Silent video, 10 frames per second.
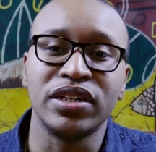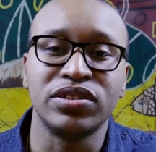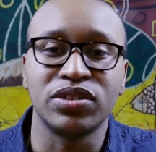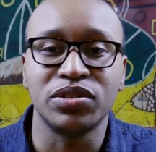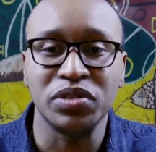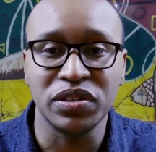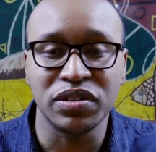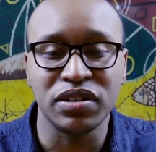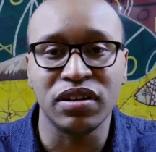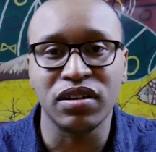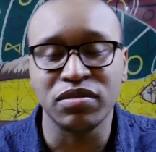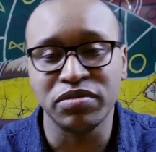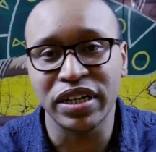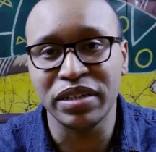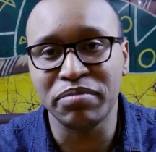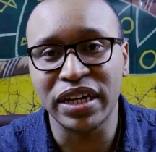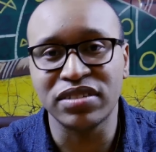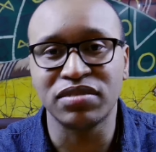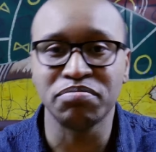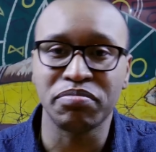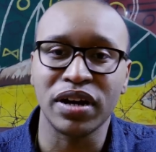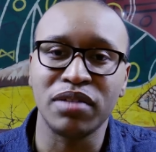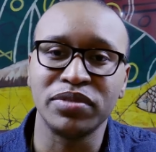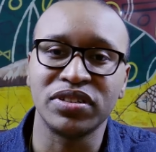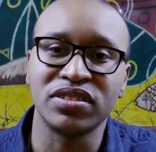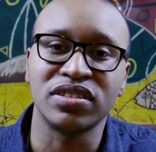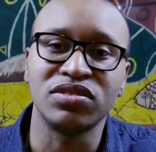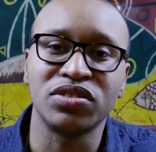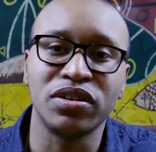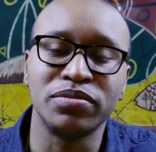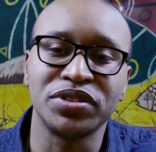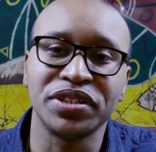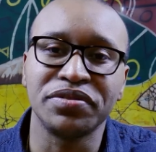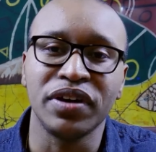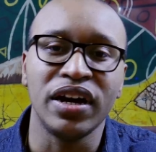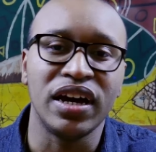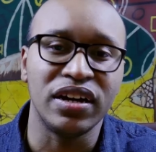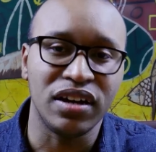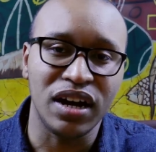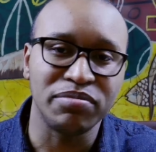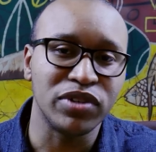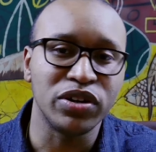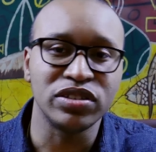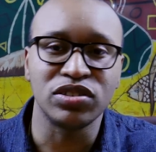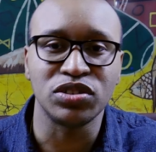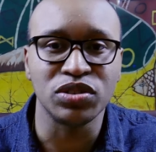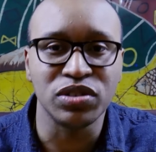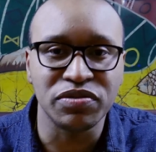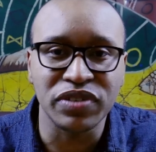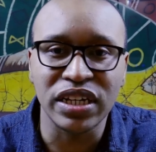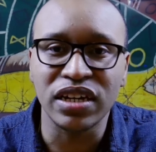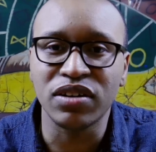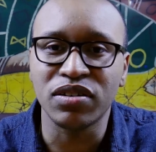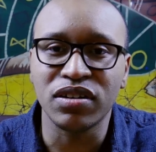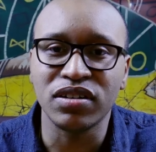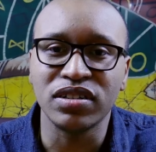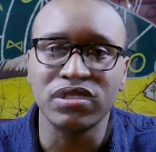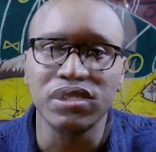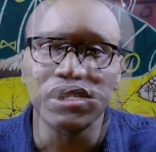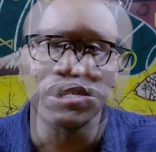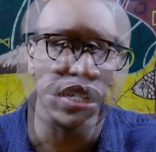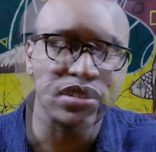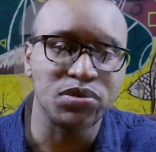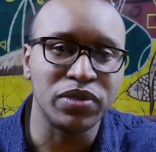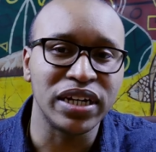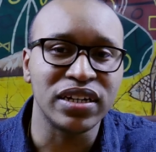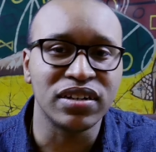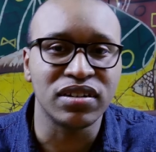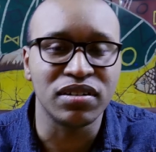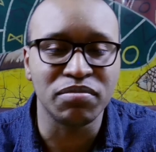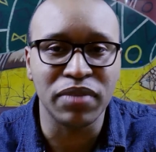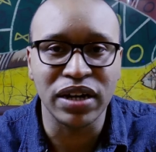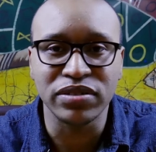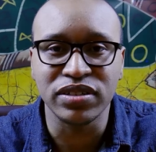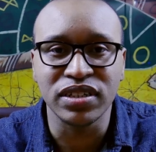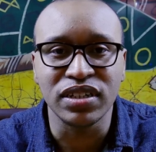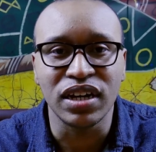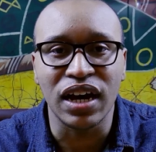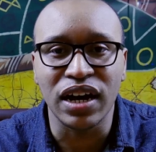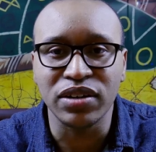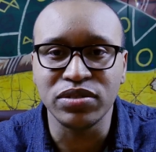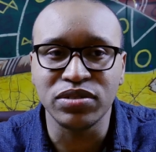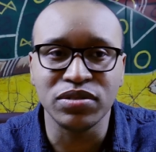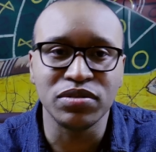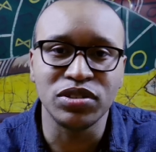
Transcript: So you can already make some promises in terms of uh, I'm going to shoot a video on next week about how to